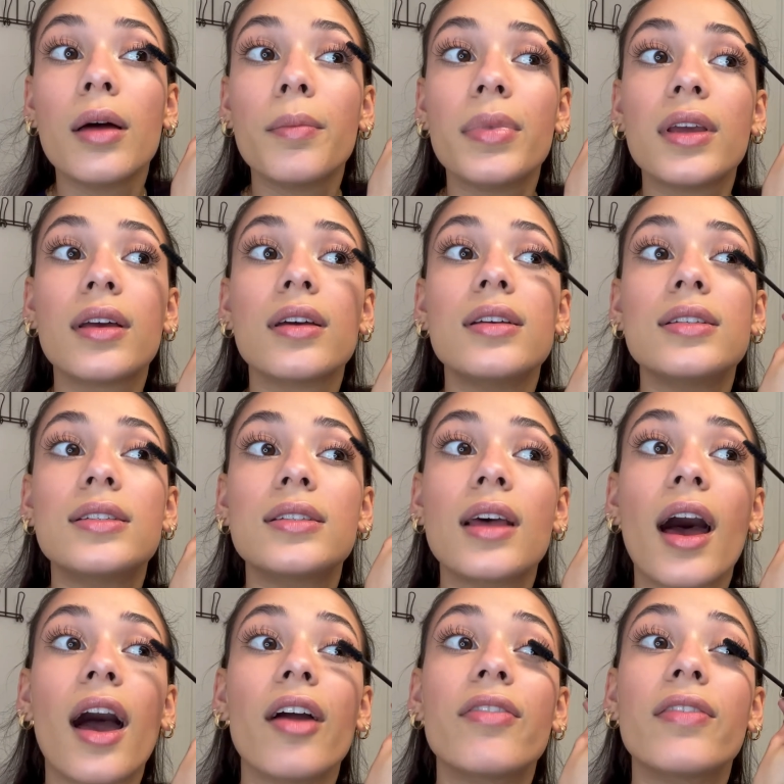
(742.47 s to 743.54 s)
because
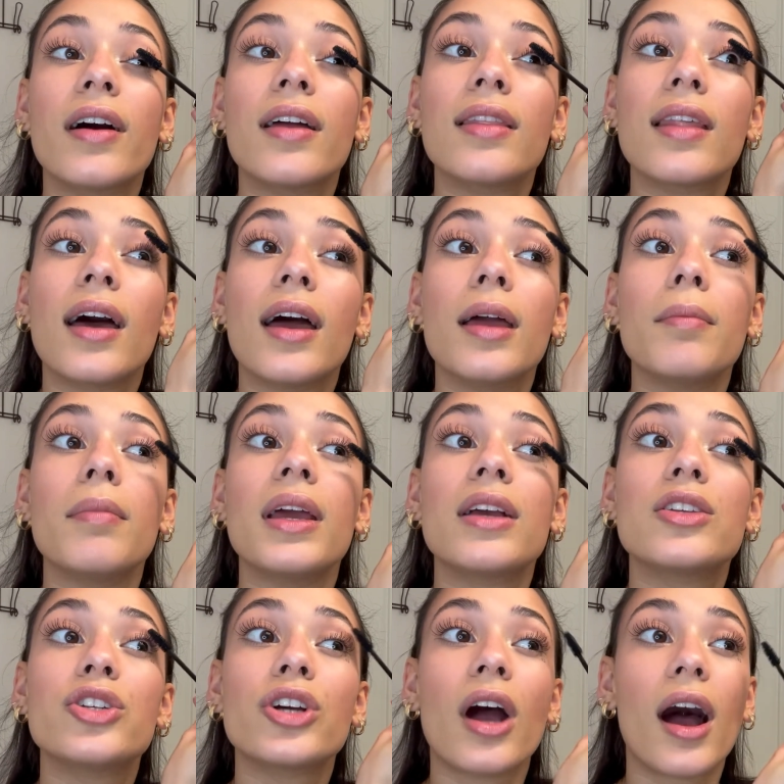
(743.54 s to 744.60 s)
I find that it
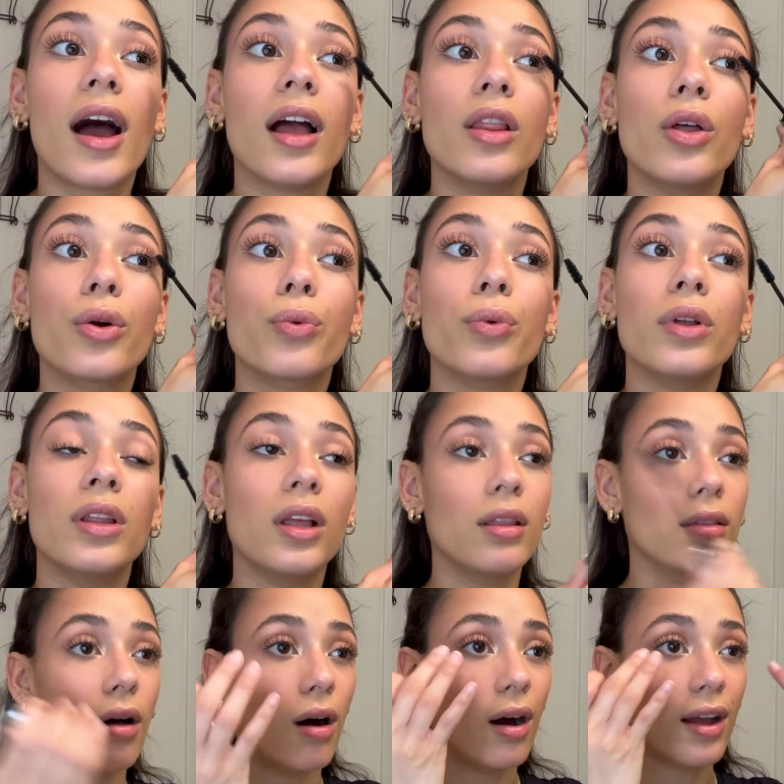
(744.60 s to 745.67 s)
makes your eye look really
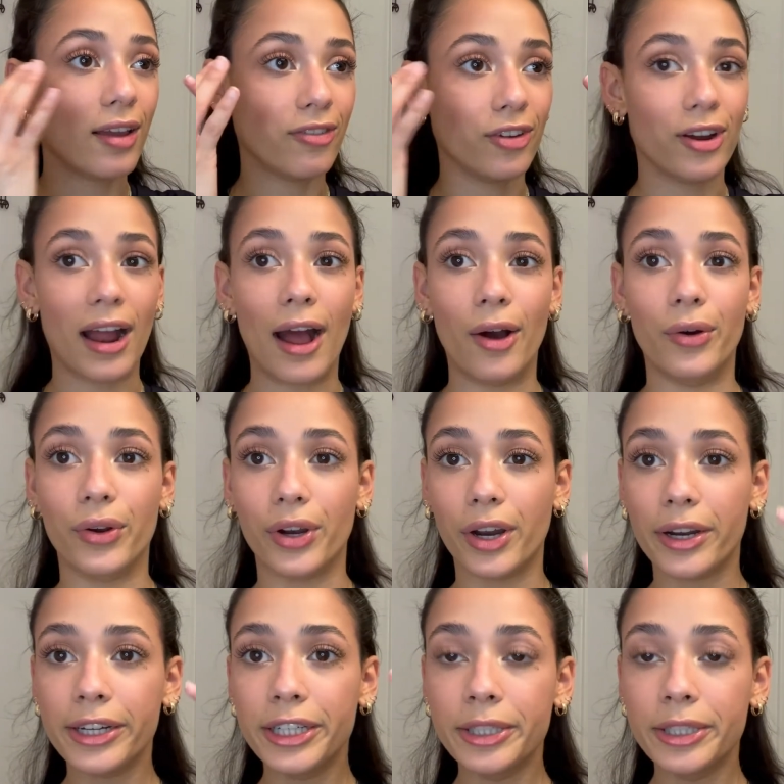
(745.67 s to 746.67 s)
long if your outer